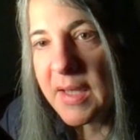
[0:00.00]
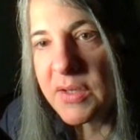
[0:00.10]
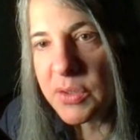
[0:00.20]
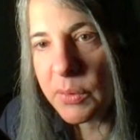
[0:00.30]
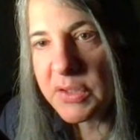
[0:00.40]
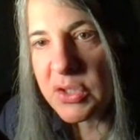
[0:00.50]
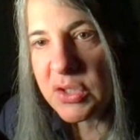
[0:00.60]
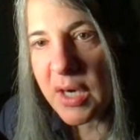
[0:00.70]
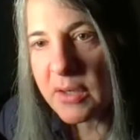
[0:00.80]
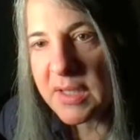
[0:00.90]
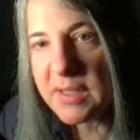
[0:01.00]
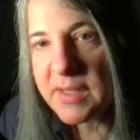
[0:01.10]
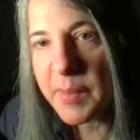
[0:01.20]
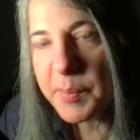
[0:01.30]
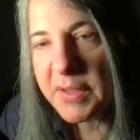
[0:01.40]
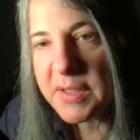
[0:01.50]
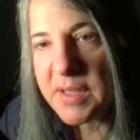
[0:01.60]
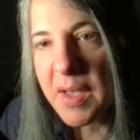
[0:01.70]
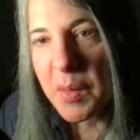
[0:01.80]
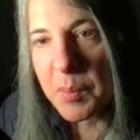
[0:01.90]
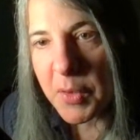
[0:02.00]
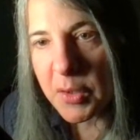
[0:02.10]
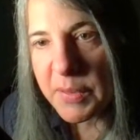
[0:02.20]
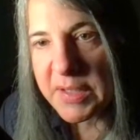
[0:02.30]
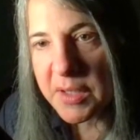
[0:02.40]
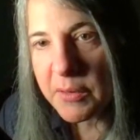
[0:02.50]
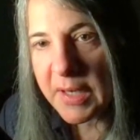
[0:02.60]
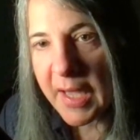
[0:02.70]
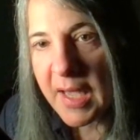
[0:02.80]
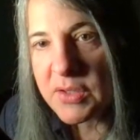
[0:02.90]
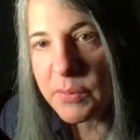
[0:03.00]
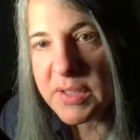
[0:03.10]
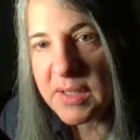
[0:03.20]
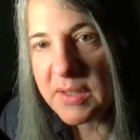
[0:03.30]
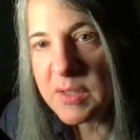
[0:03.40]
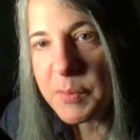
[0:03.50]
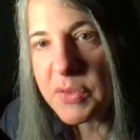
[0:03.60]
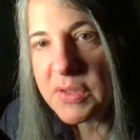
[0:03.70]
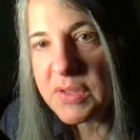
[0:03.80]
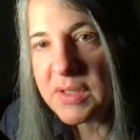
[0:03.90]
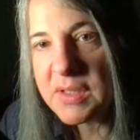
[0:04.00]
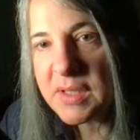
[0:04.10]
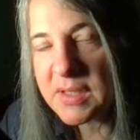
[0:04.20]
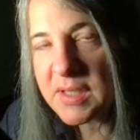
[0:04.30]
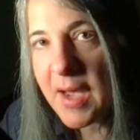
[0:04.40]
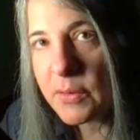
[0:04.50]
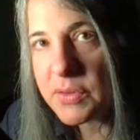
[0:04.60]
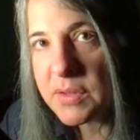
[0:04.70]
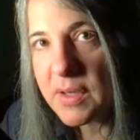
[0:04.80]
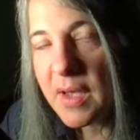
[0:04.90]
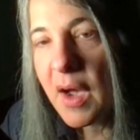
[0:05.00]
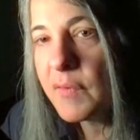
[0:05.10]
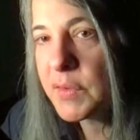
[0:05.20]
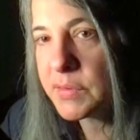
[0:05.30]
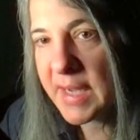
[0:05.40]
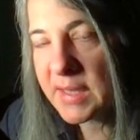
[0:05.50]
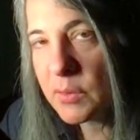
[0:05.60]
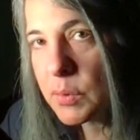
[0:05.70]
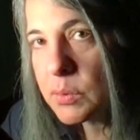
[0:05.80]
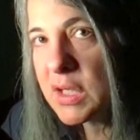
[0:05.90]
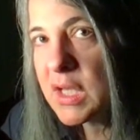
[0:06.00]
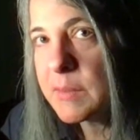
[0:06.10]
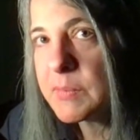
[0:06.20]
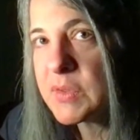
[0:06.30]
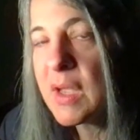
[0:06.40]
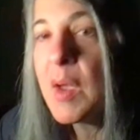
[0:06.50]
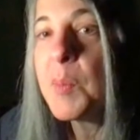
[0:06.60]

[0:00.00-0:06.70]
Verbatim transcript: so in this chart the example is mercury's here at 8 so it's in this person's sixth house of their daily routines